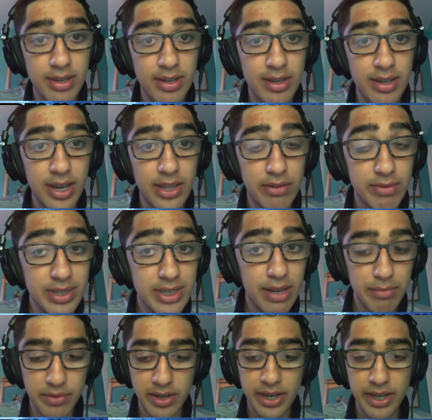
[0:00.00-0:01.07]
And the reason I'm
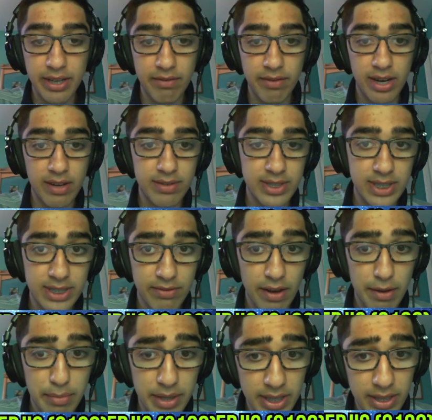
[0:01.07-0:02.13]
threatening e5 is because if I
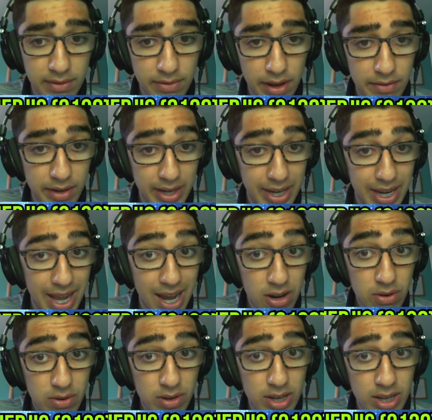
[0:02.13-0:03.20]
play e5 right
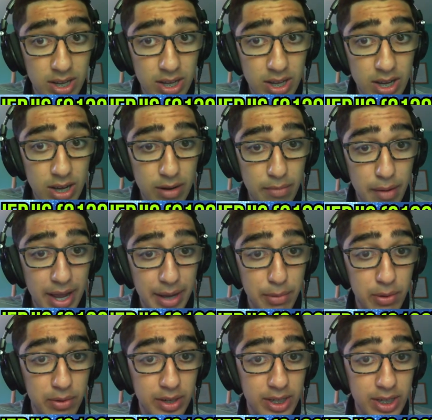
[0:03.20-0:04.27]
now, my
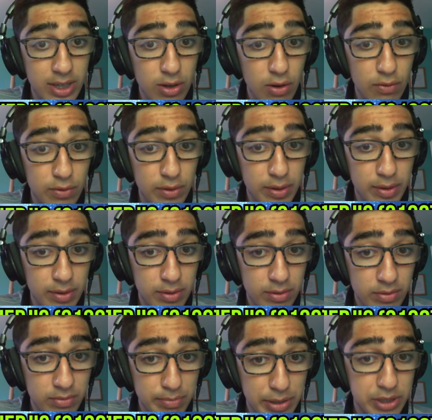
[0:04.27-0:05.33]
opponent could go for
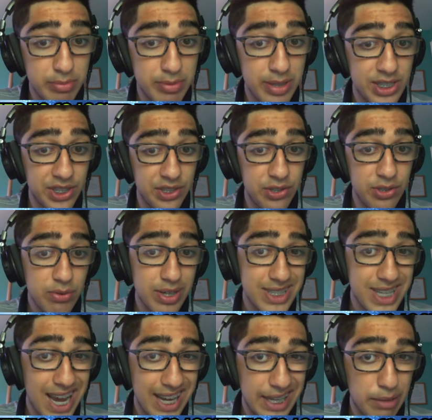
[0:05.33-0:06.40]
bishop takes g2,
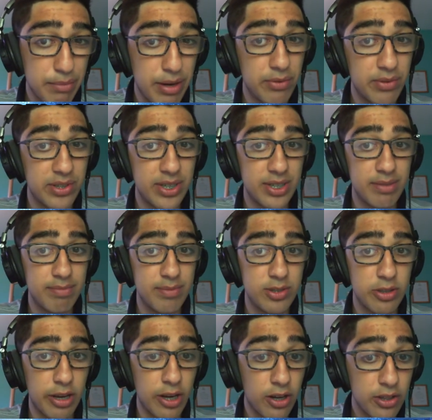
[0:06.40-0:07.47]
attacking my rook.
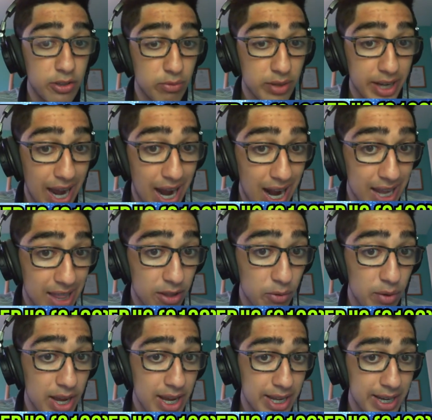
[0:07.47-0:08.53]
So I got the rook out of the
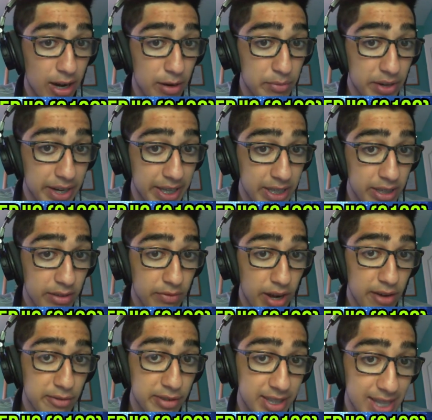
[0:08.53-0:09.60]
way, and now I'm threatening
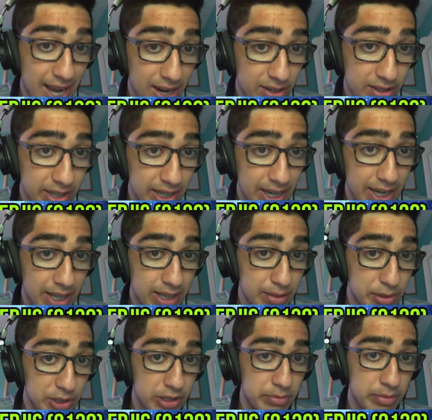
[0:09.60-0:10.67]
e5 with attack on the knight and the
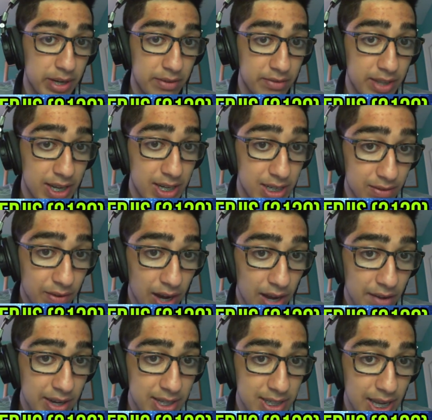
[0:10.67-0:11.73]
bishop. And if knight d5,
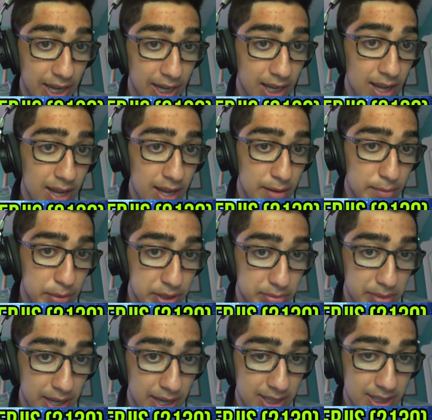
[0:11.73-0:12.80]
I take bishop
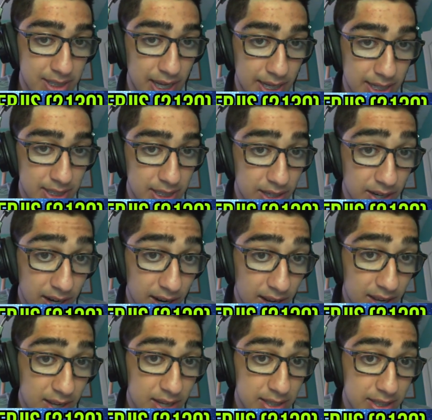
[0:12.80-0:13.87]
takes here,
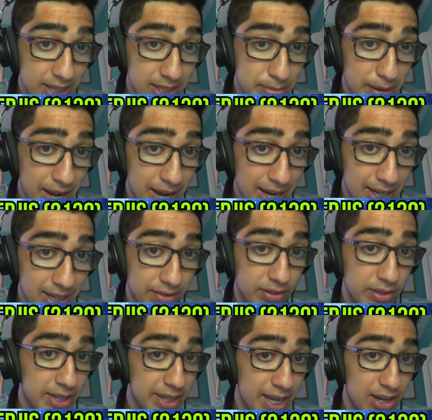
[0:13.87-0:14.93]
takes back. If you
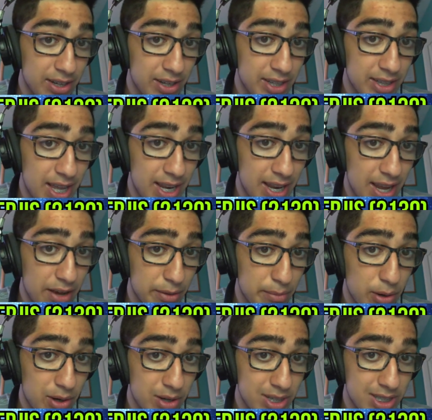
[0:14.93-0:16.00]
can calculate that, now the
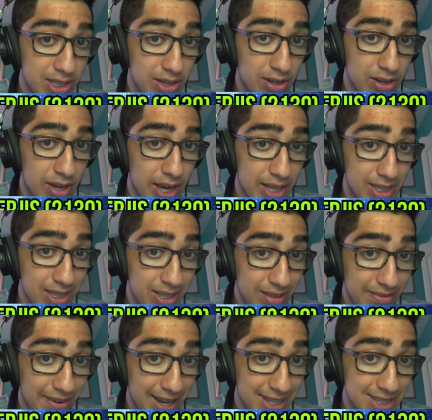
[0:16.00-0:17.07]
pawn is here, and the e
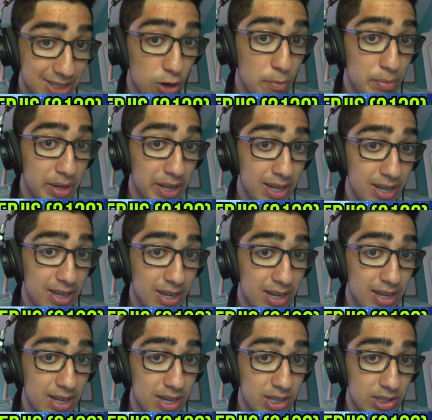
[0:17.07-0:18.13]
file is open.
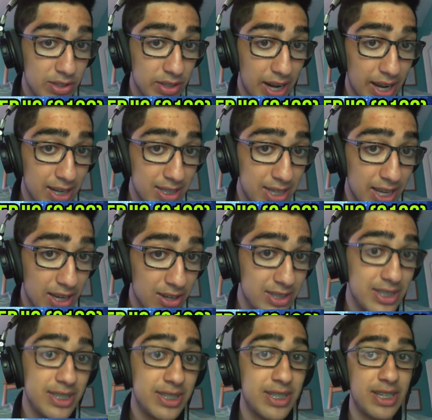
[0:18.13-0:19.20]
So then I could take on
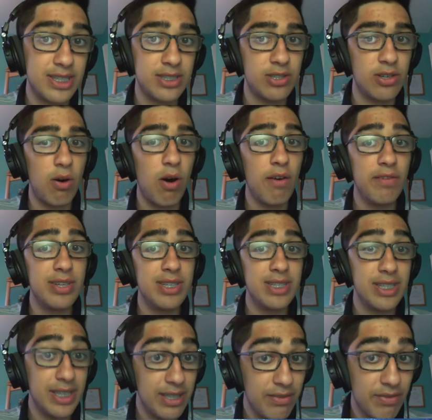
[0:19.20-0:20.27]
d6. So
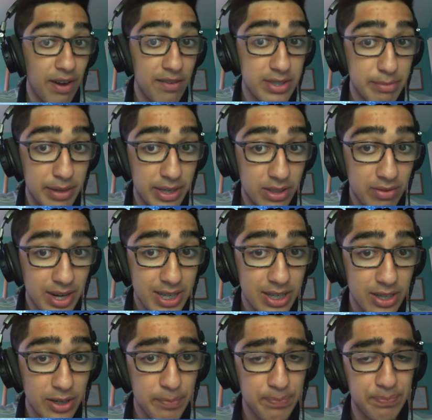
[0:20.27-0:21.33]
obviously e5 is a big threat
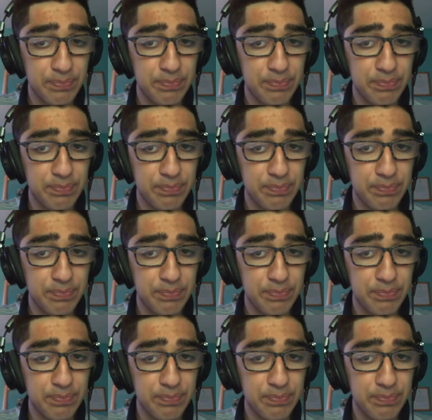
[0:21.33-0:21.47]
here.